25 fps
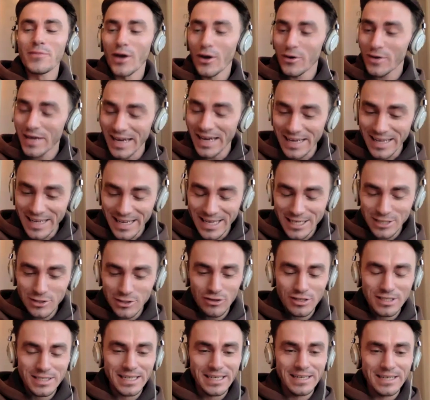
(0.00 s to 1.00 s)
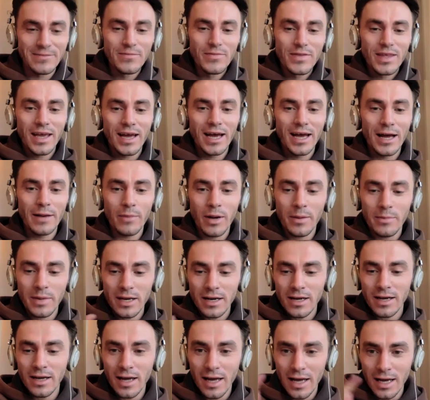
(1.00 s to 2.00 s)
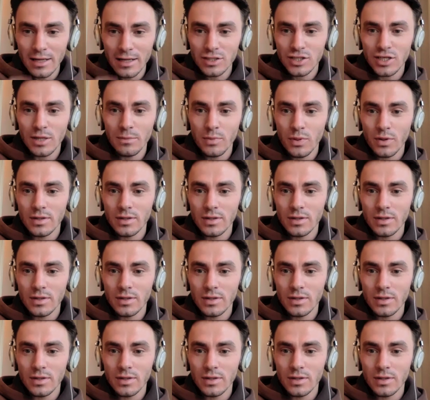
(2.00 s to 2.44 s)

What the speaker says: Okay, interesting. I'm going to jump